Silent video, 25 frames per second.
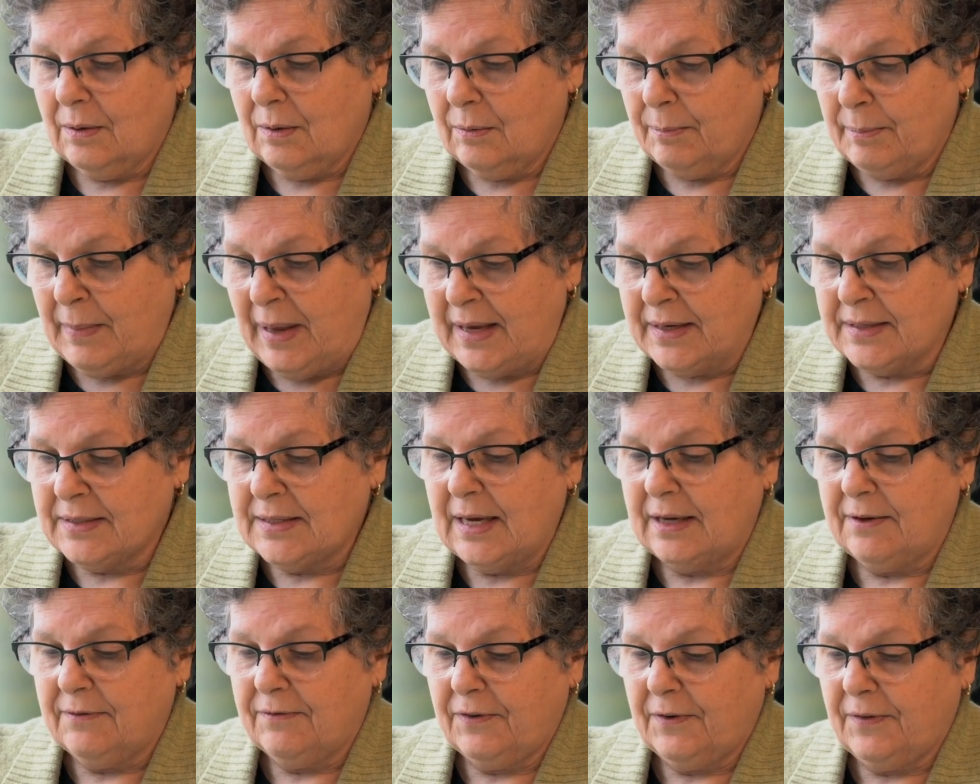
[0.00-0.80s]

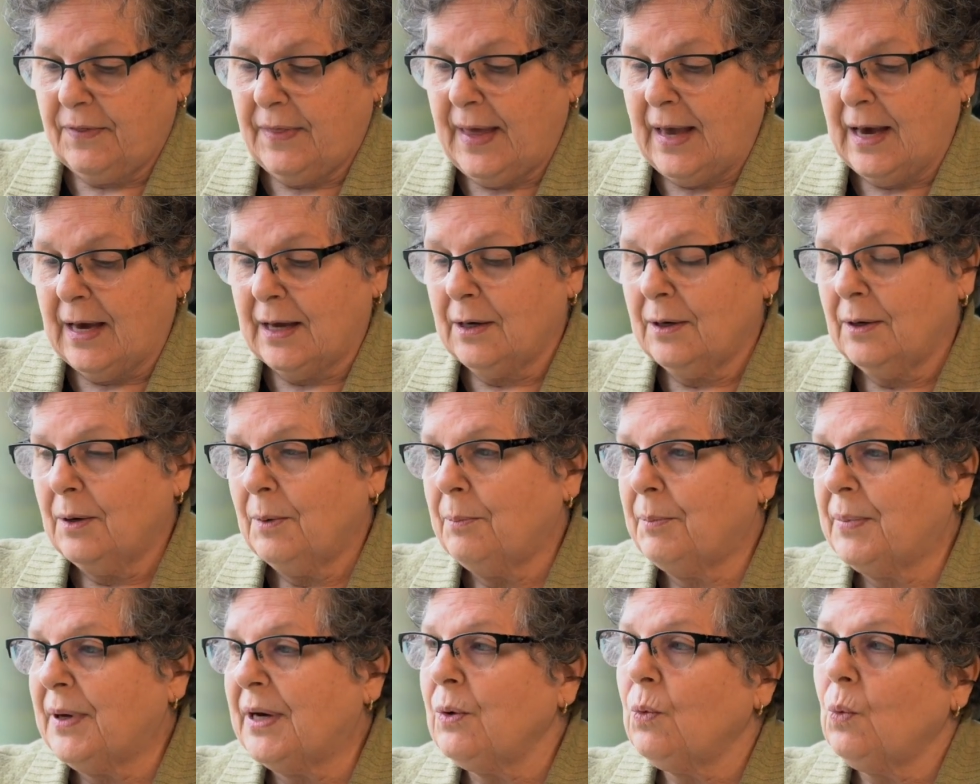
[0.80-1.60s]
mandate for that,
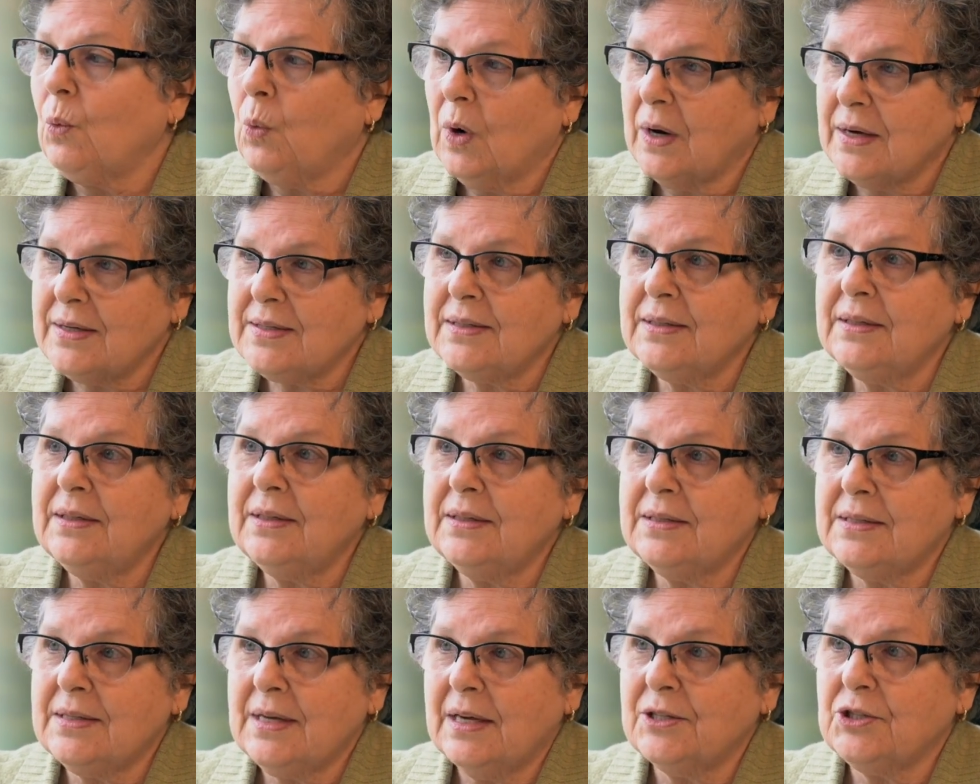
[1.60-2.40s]
but it was an
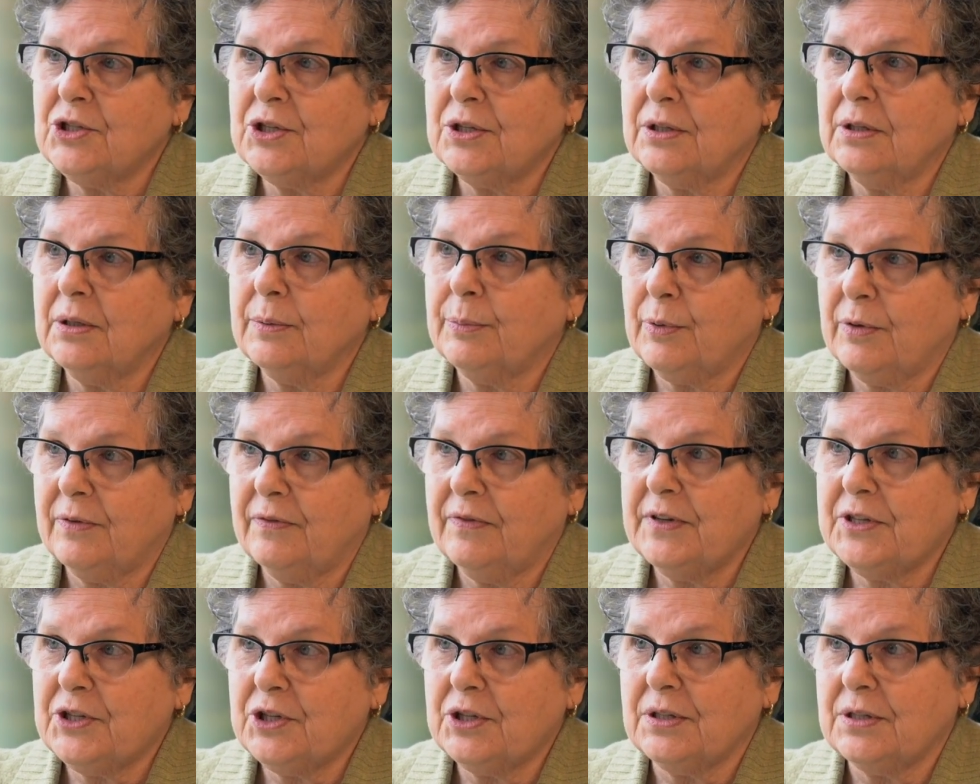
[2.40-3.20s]
intentional
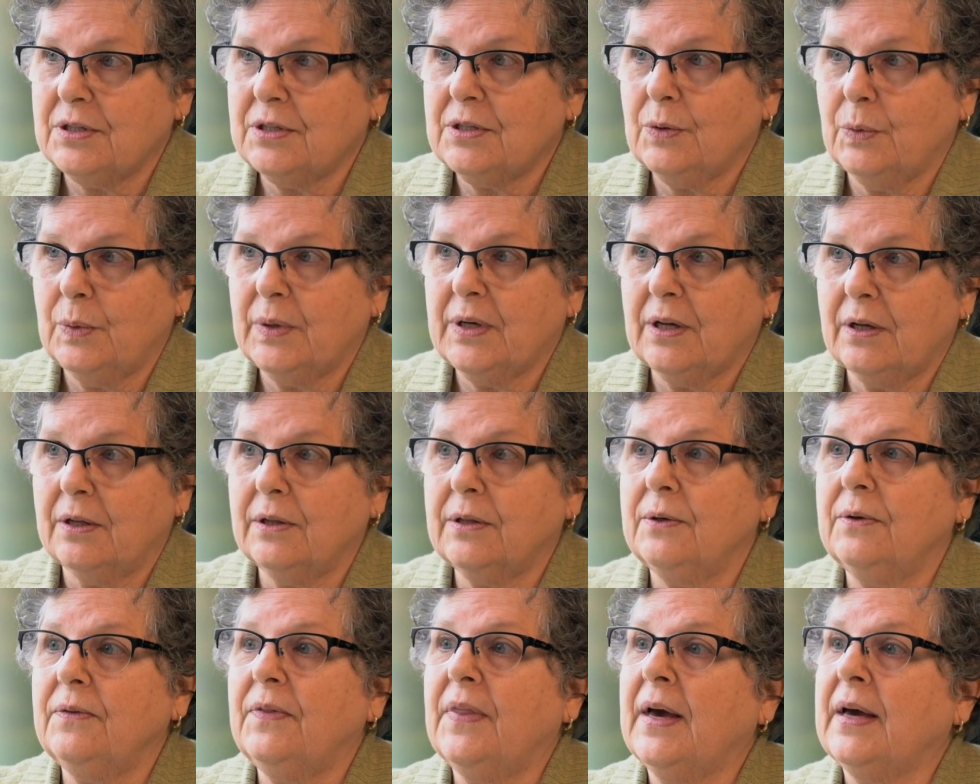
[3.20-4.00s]
provision to
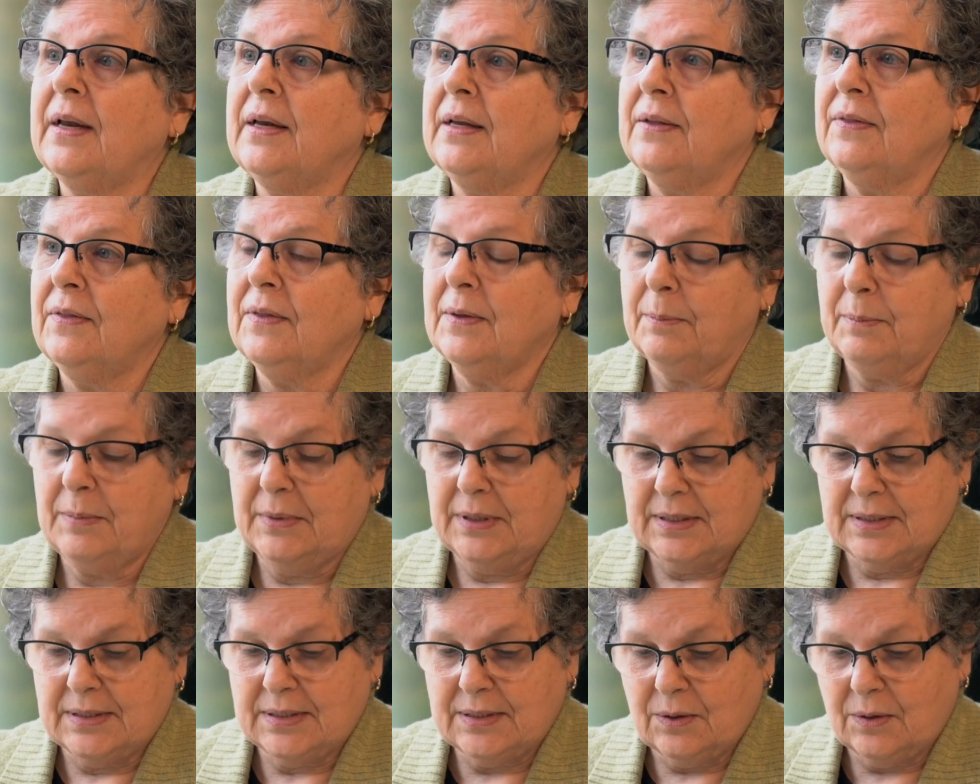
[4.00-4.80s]
include that in the
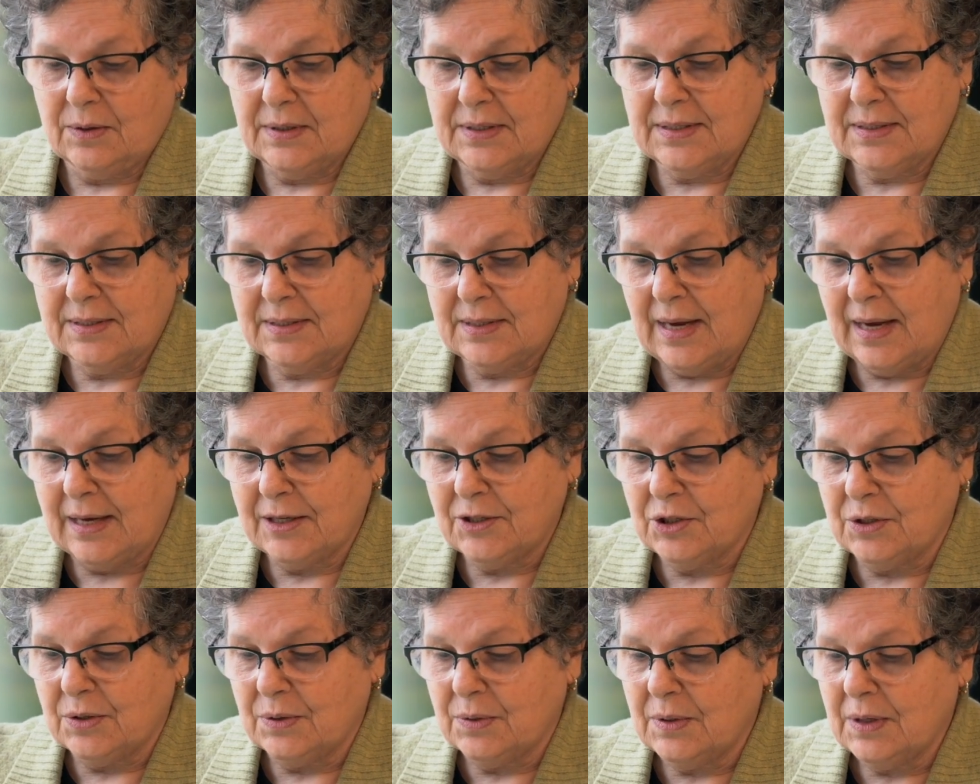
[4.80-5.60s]
Minnesota
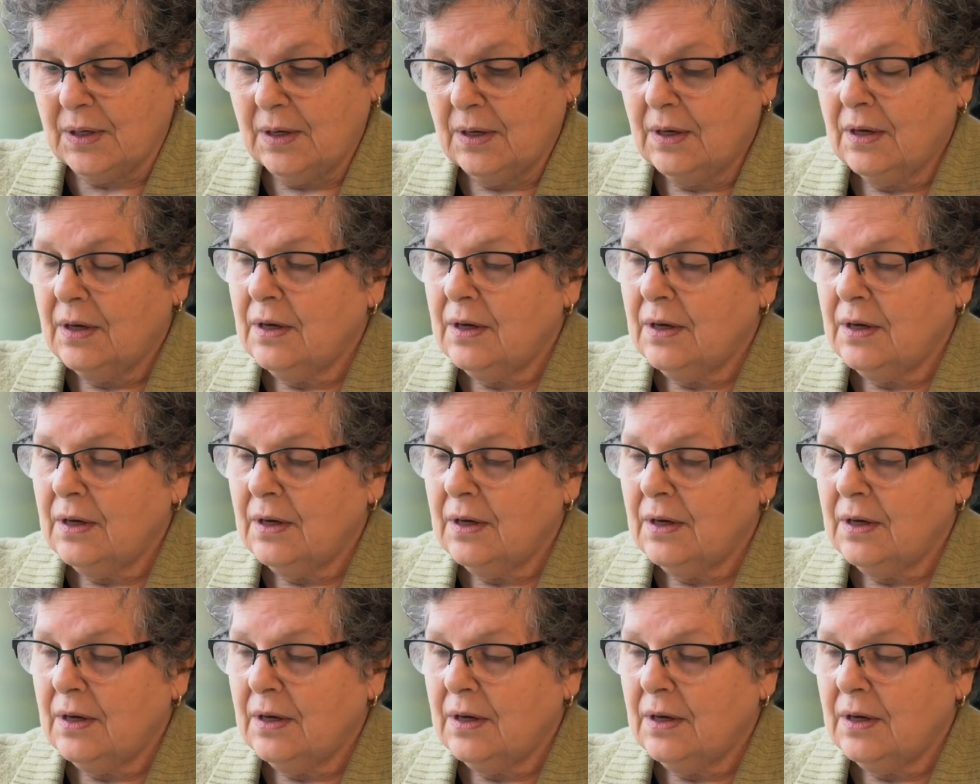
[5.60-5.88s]
statute